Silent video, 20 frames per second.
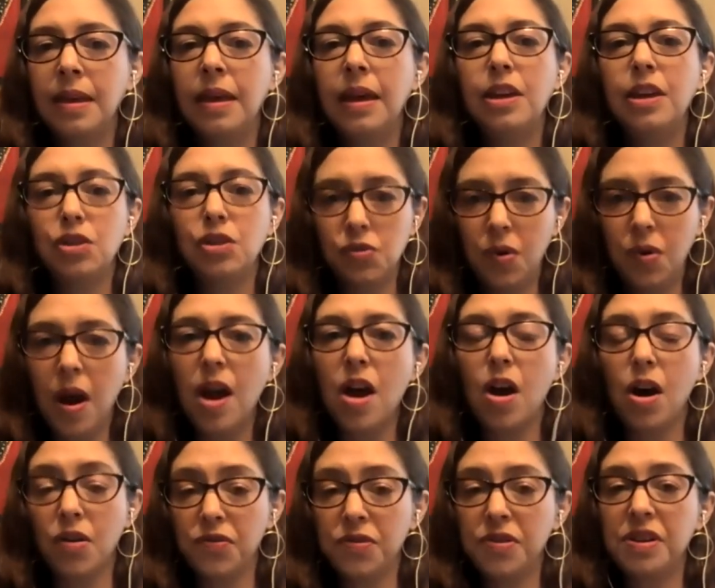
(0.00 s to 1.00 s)
And try
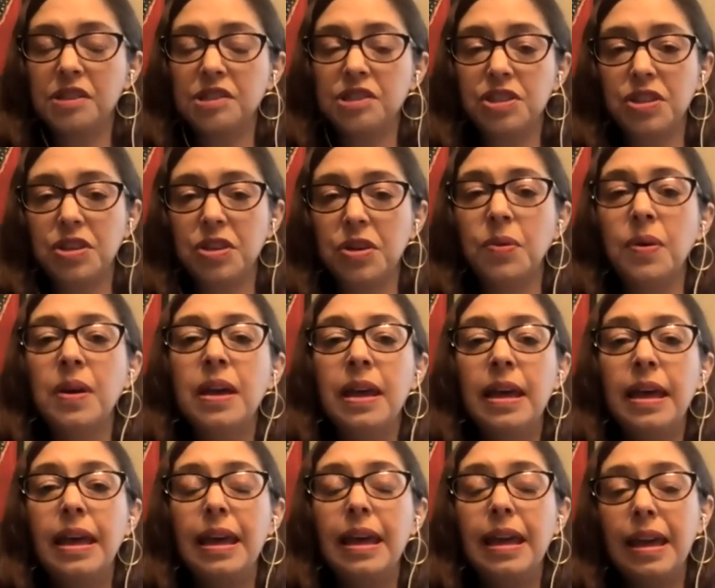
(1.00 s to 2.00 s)
offering it to you,
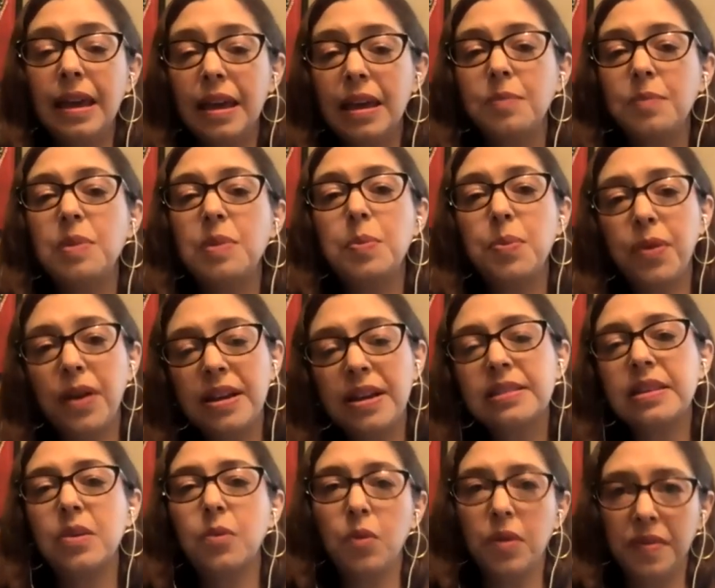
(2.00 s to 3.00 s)
and be
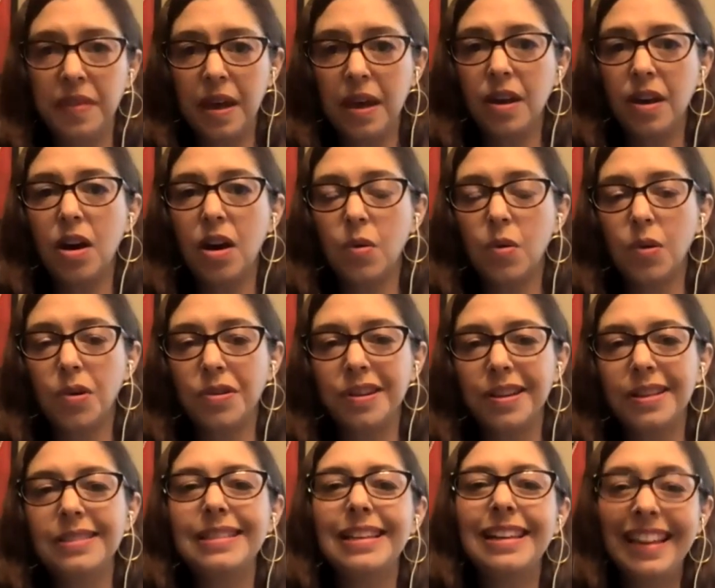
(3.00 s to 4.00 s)
present with that
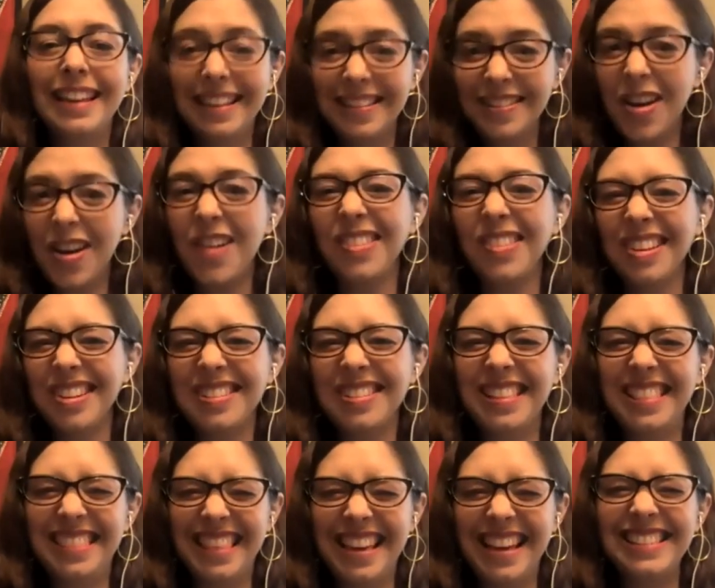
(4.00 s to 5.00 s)
awkwardness and acknowledge
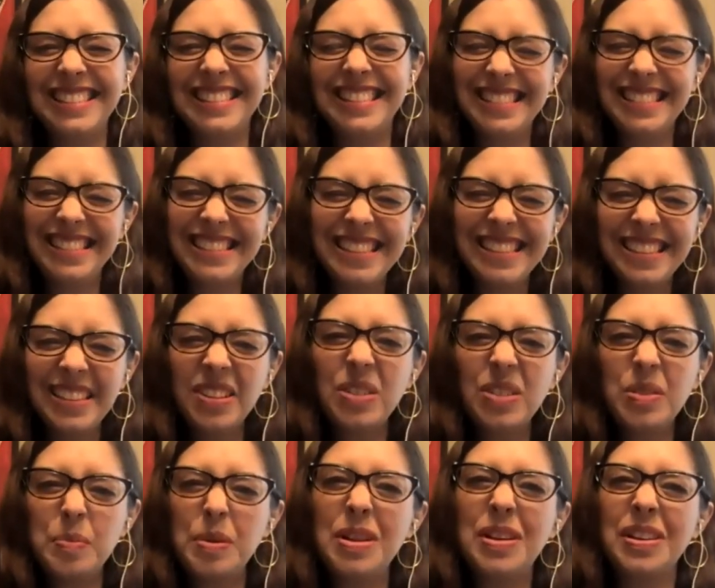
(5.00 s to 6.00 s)
that this is a
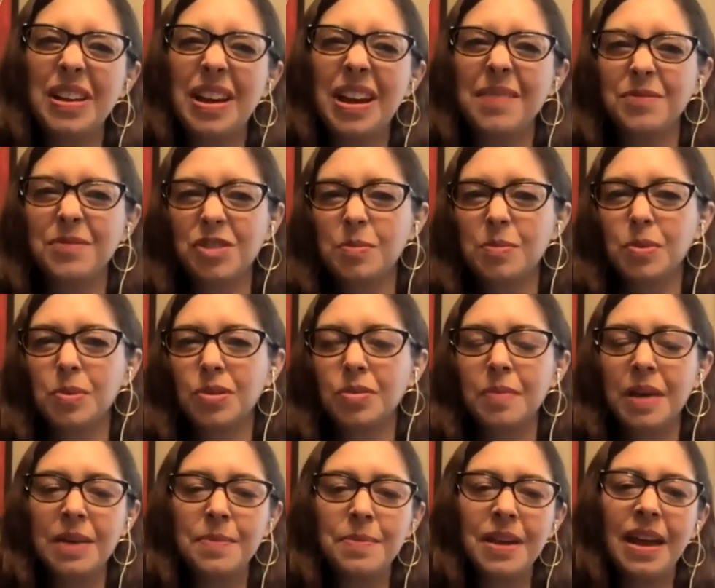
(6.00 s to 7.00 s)
little bit uncomfortable.
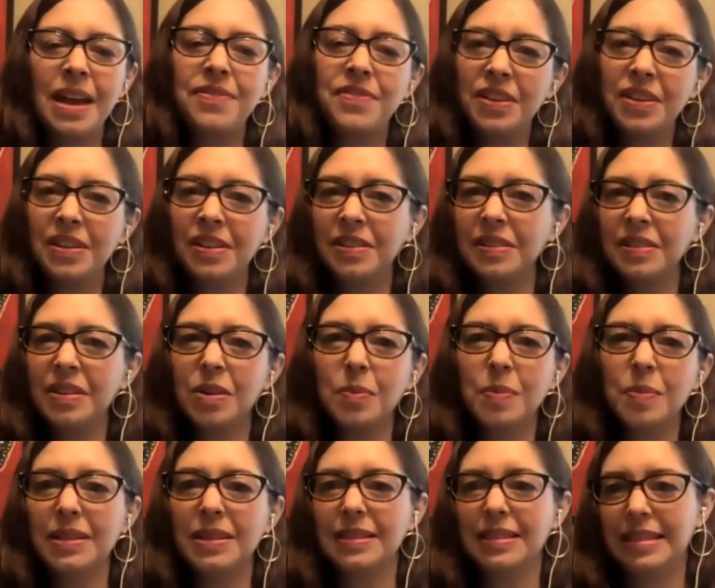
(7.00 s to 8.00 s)
Maybe I feel a little
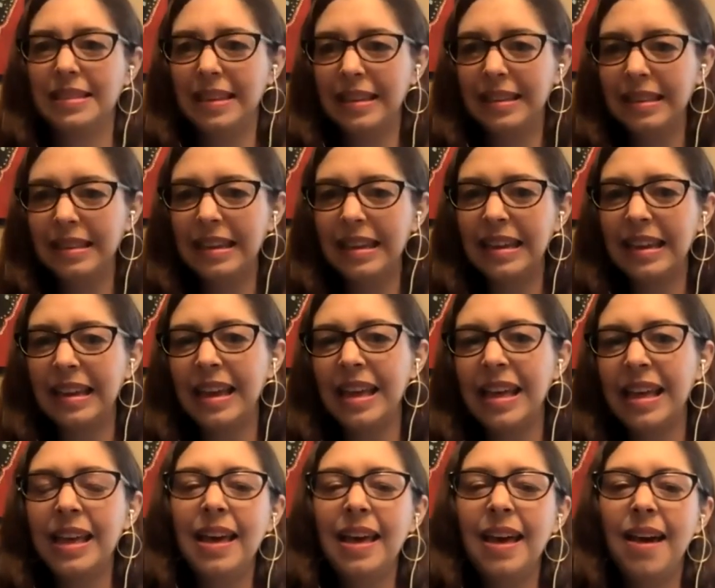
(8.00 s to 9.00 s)
bit silly,
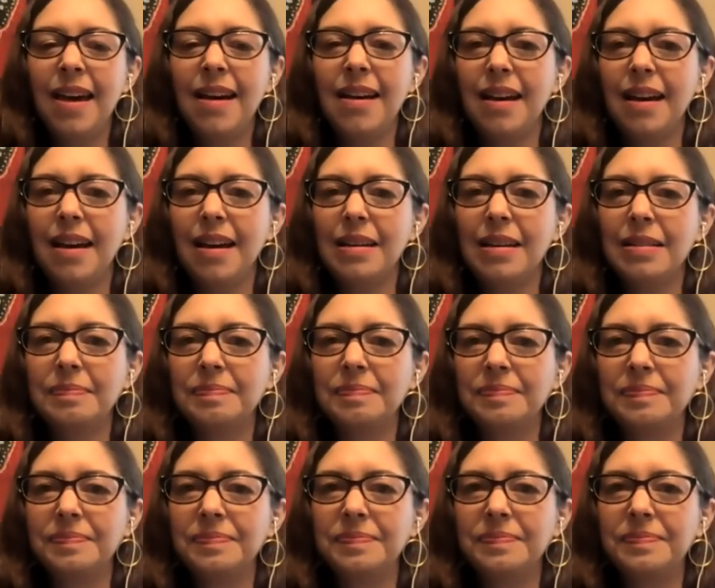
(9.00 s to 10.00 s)

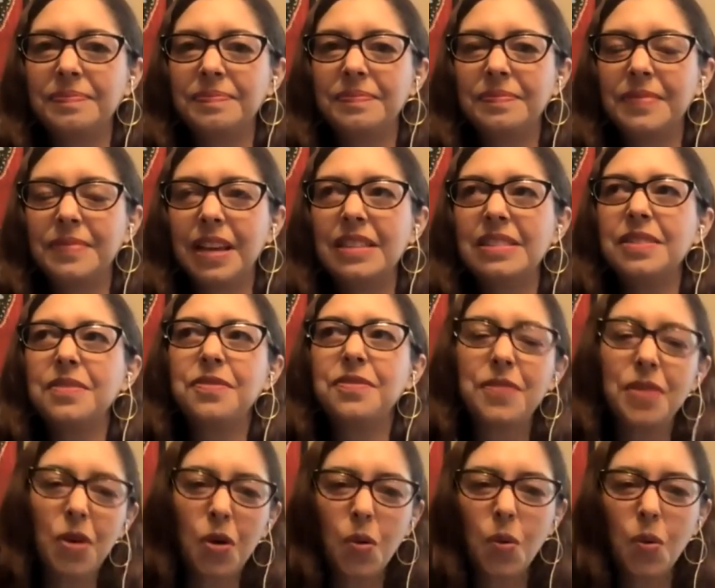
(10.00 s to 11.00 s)
doesn't
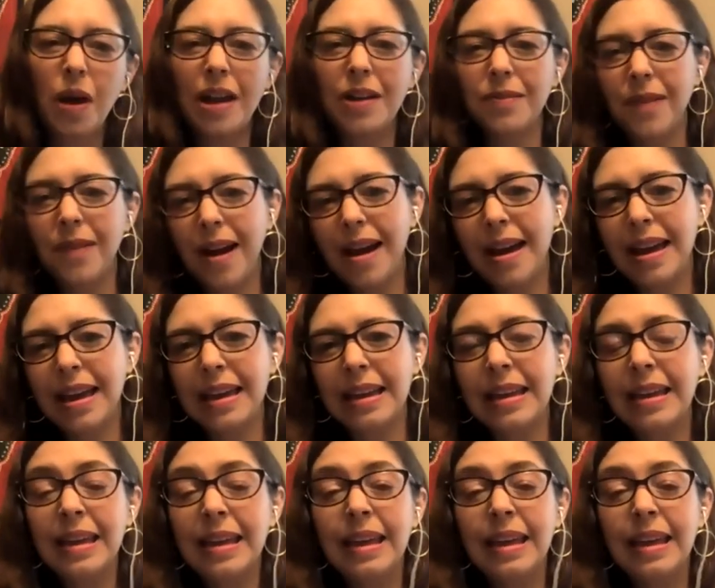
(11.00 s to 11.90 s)
feel quite right.